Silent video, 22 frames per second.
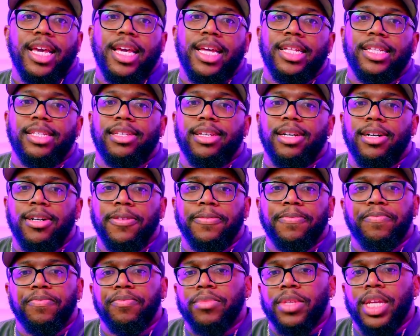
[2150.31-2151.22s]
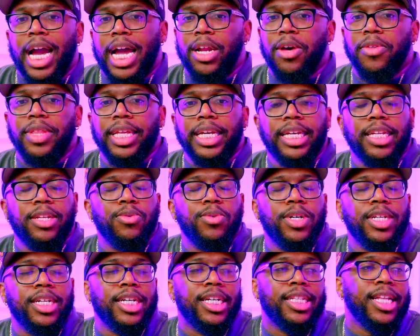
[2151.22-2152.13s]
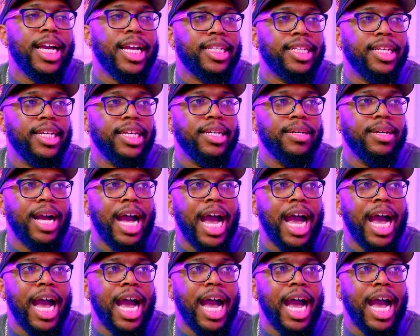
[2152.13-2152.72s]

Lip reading: And so I don't think it will neglect it.